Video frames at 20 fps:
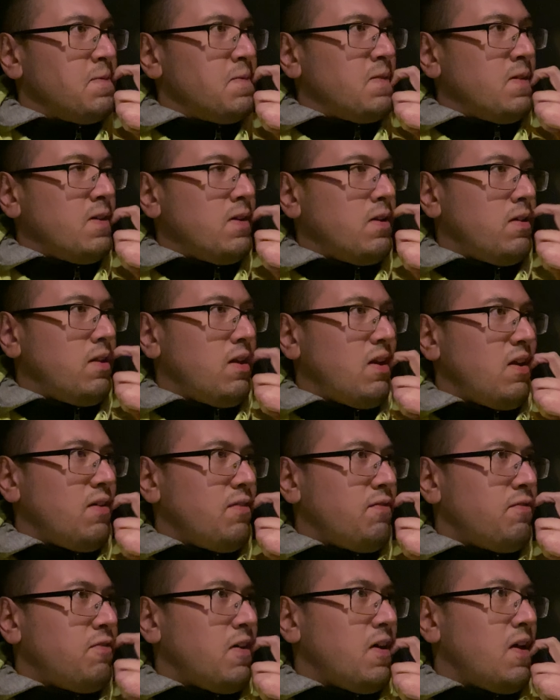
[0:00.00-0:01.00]

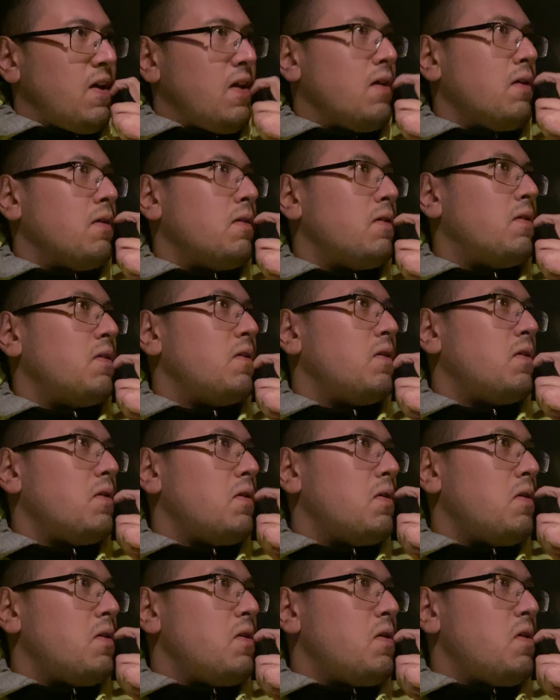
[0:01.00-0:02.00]
That if I
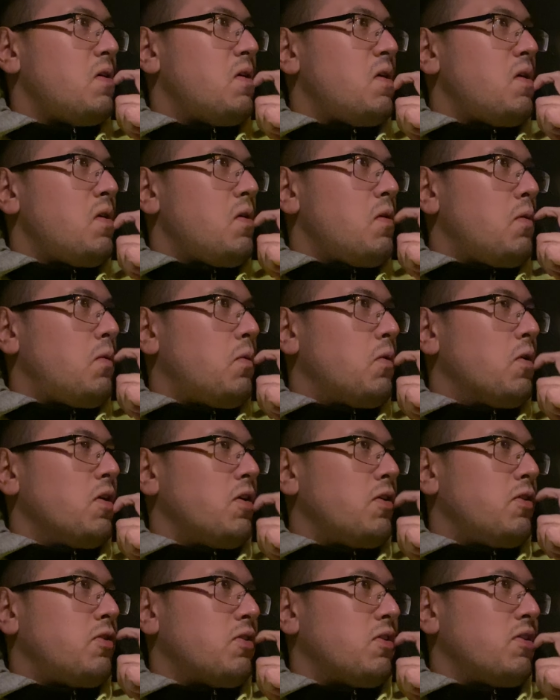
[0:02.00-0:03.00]
were
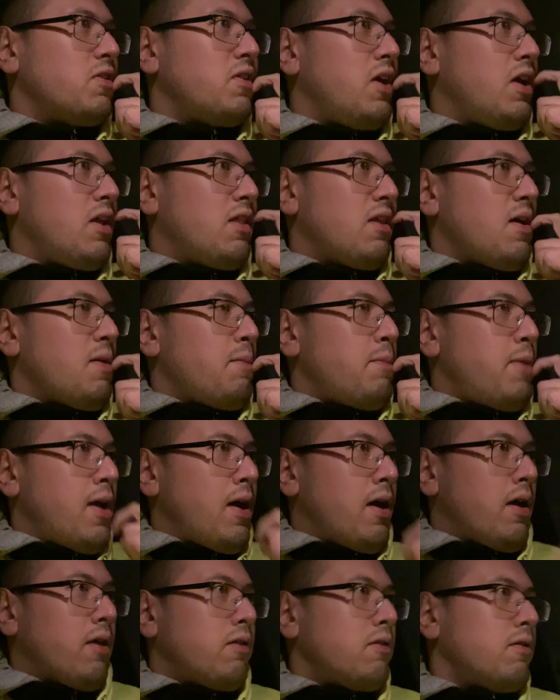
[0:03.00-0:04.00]
to sort of take that
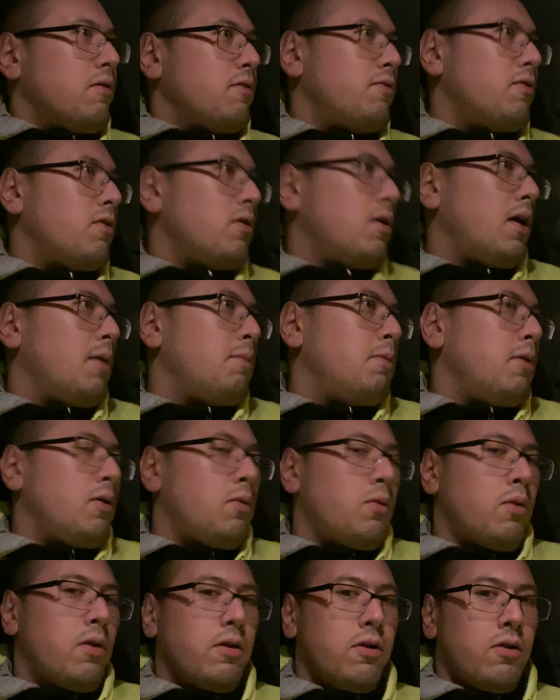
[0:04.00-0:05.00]
path of, okay,
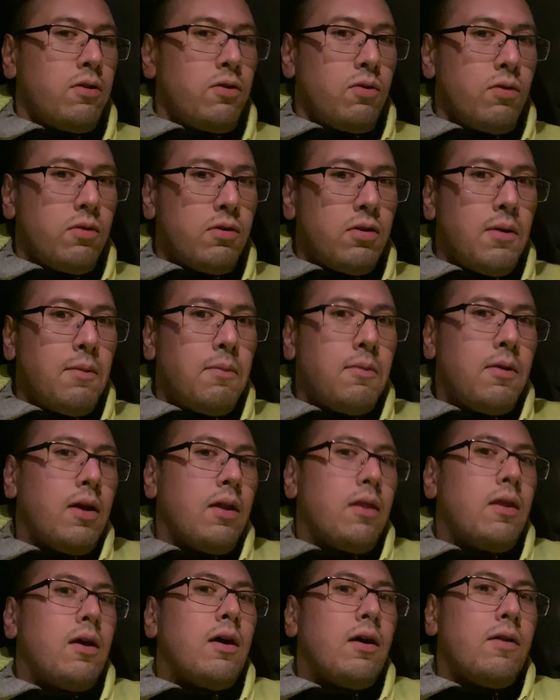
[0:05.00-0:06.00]
being willing to do something
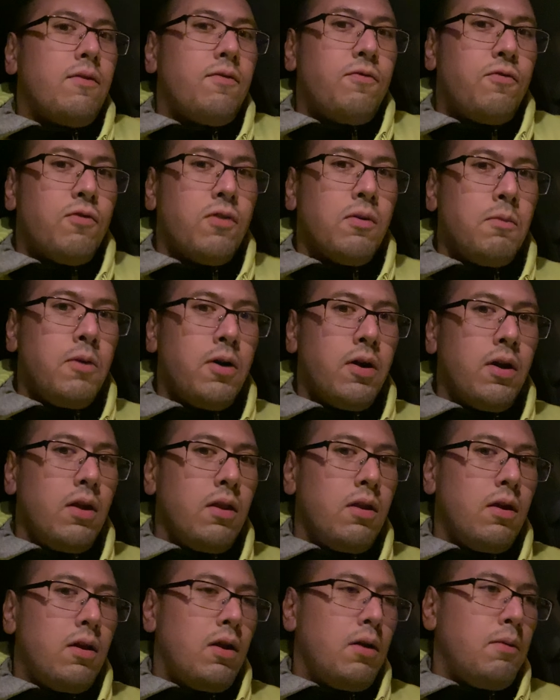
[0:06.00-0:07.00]
like that for money,
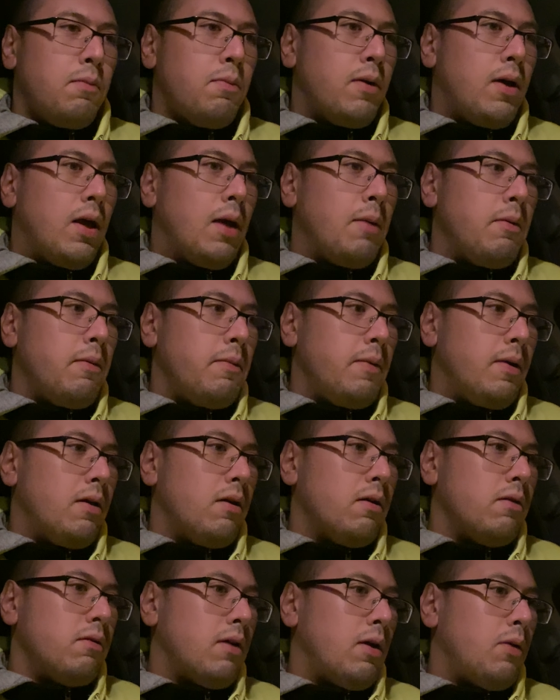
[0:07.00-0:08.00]
then it'd probably be
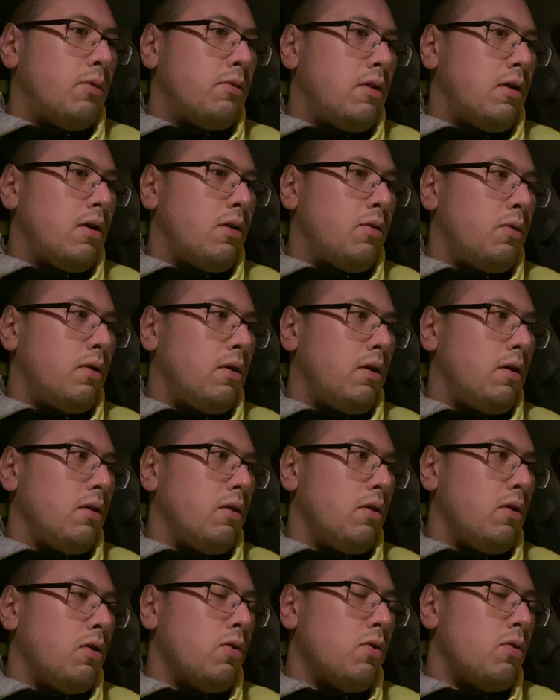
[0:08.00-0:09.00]
because I was at a really
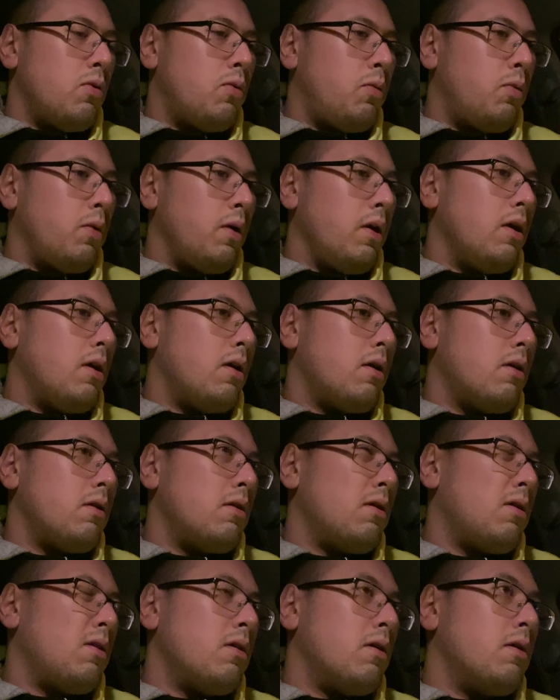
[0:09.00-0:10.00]
low, weak,
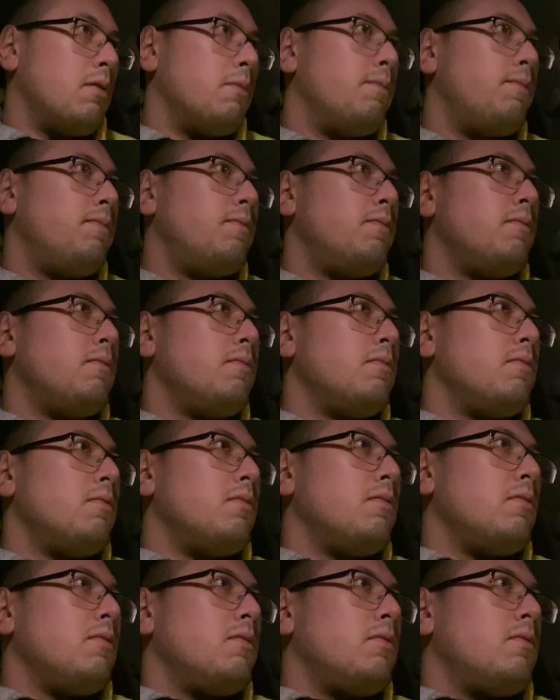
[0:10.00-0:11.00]
you
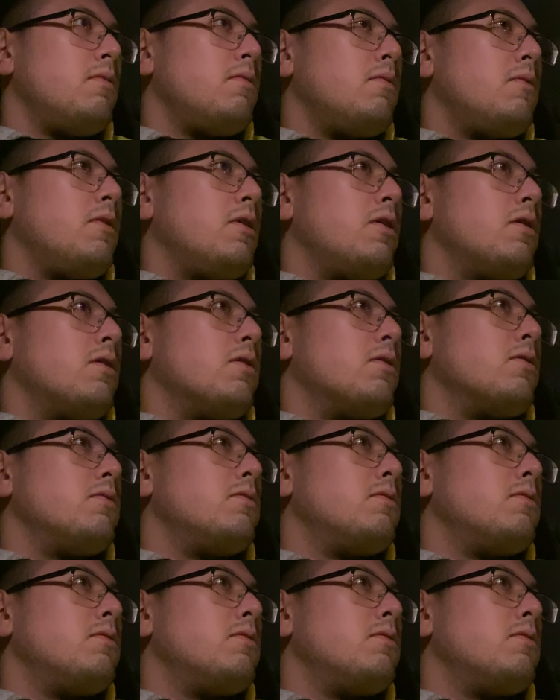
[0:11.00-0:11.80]
know,